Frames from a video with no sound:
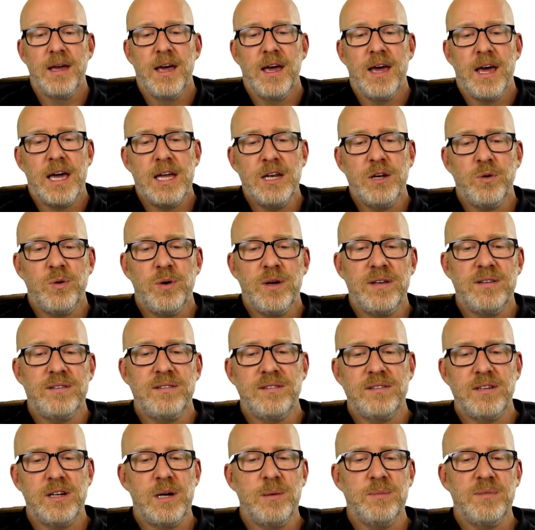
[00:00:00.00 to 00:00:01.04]
Increased
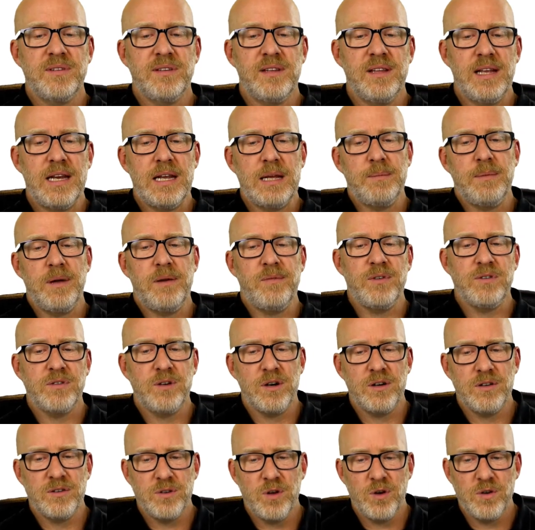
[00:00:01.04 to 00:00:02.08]
serum selenium levels are
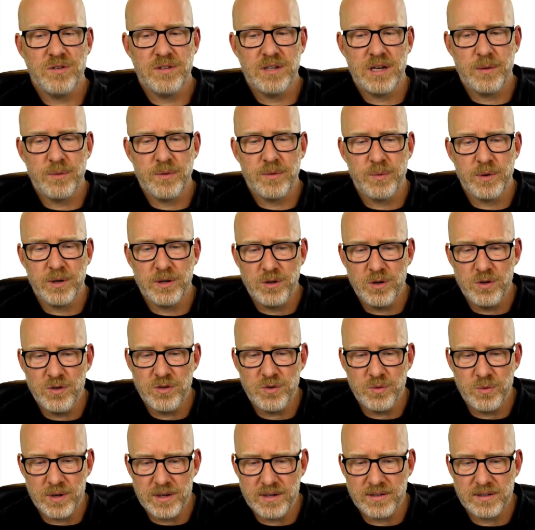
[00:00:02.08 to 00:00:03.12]
associated with
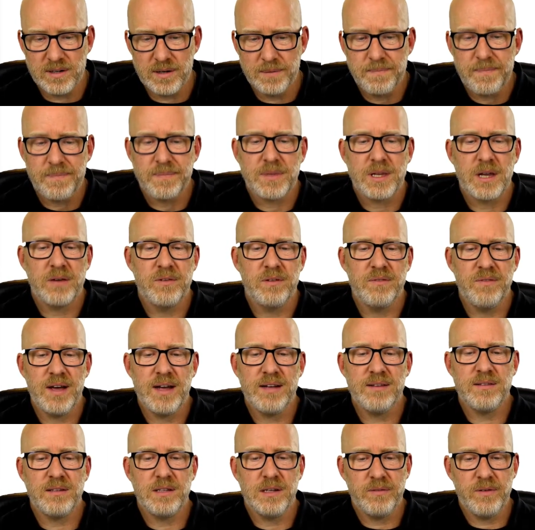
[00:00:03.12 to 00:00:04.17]
reduced risk of
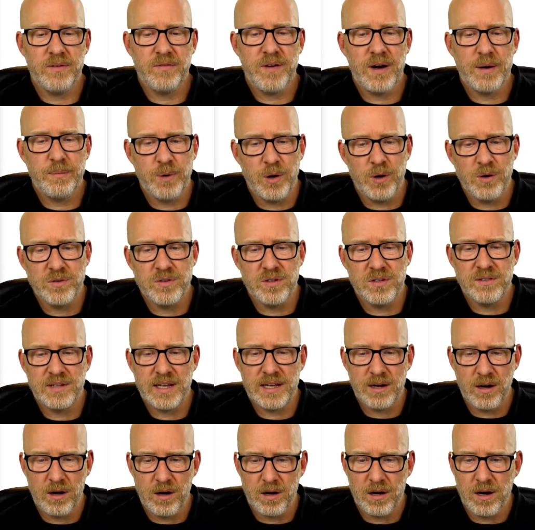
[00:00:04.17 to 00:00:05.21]
advanced liver fibrosis
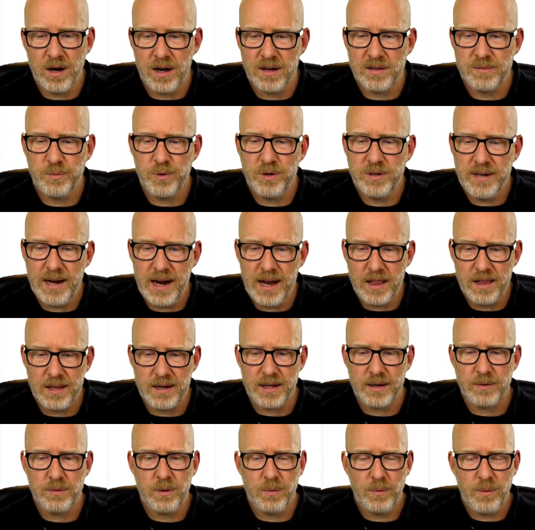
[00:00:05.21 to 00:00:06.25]
and all-cause mortality.
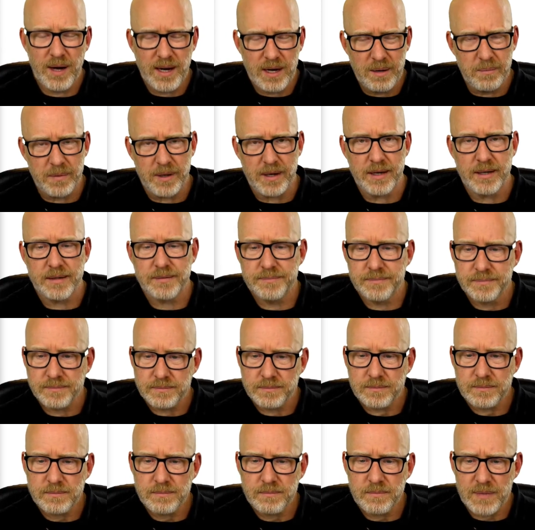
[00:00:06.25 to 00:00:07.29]
Well, wait a minute.
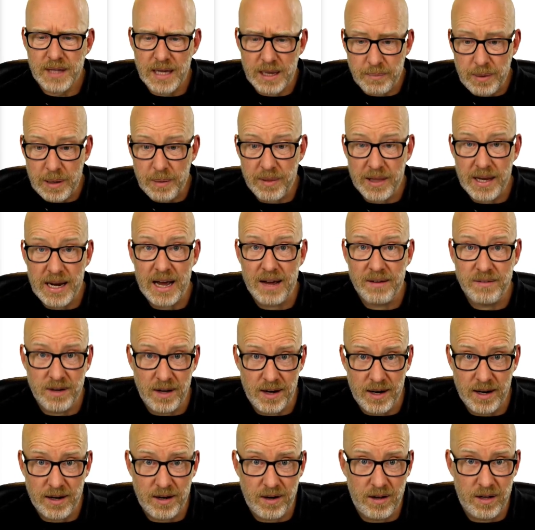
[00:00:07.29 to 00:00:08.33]
And people that have
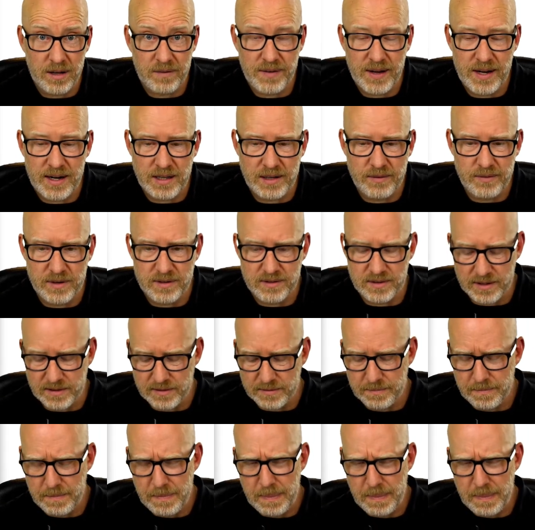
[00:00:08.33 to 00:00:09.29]
non-alcoholic fatty liver disease.